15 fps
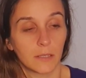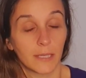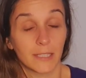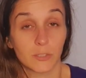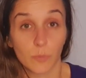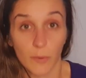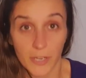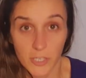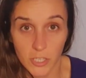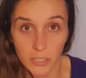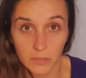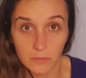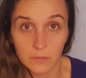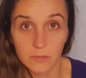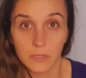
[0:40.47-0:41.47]

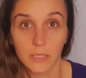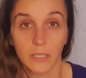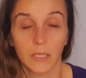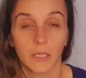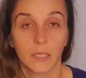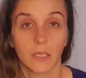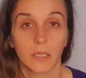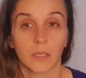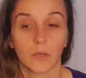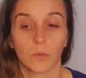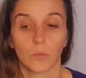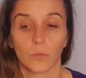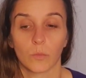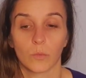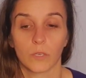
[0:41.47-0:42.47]
expression,
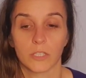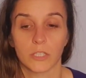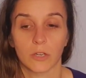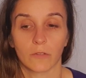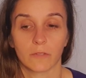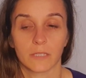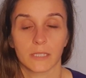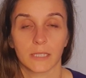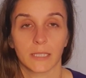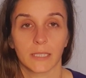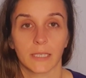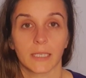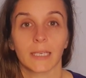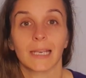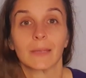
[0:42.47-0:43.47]
which obviously
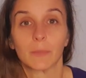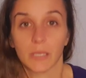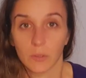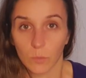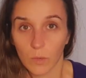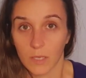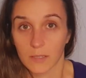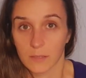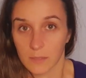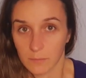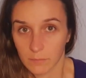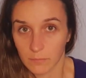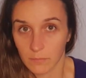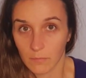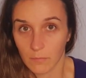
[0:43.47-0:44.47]
can limit one's
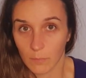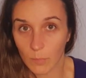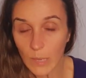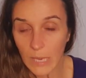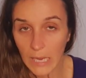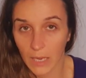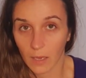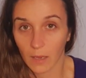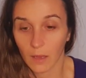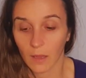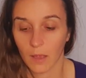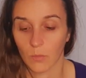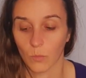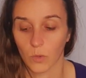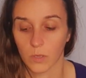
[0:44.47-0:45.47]
being
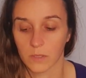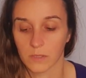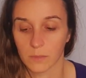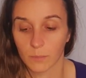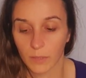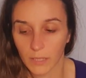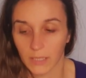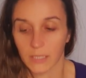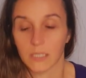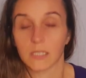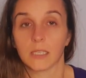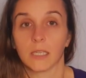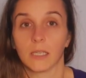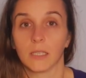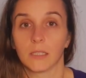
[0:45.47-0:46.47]
and one's
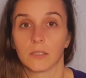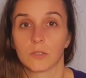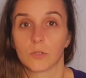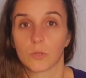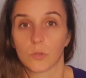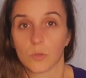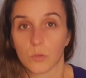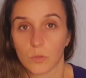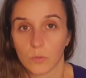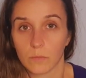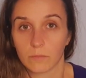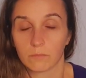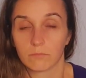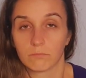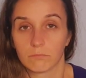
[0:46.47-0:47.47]
ability to
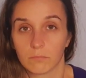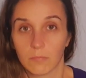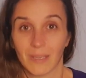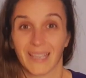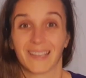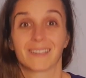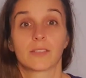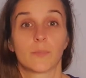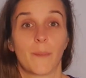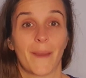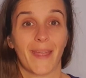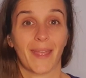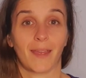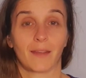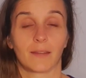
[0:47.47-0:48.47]

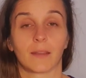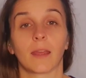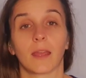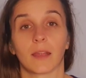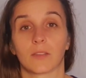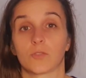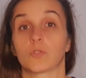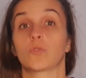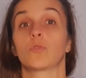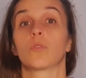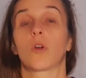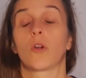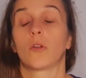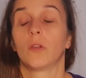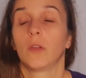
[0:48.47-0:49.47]
expand and to
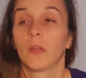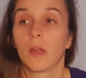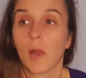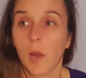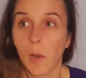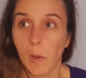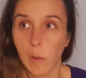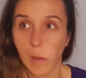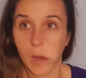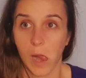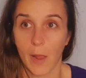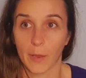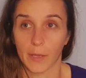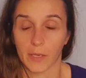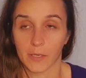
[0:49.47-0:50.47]
grow.
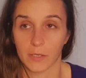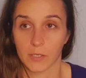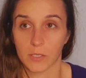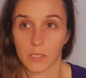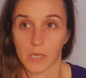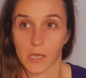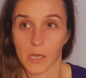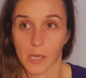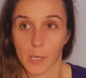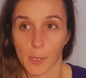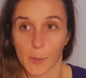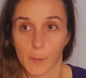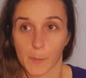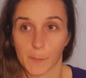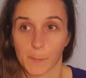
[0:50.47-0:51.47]
And
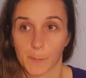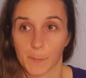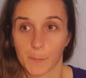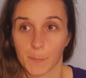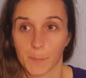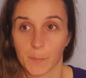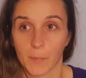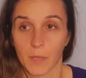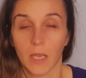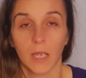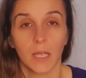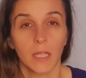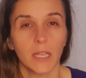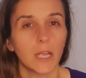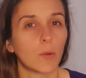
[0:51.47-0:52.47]

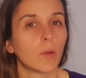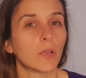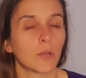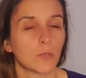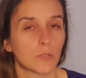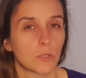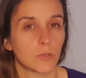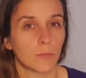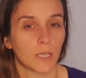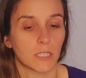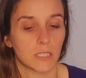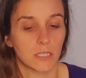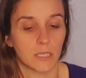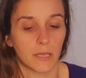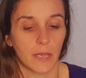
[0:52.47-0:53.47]
I won't go too
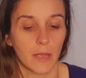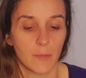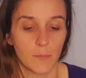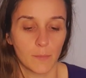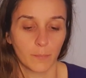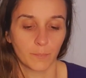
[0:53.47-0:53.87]
much into that.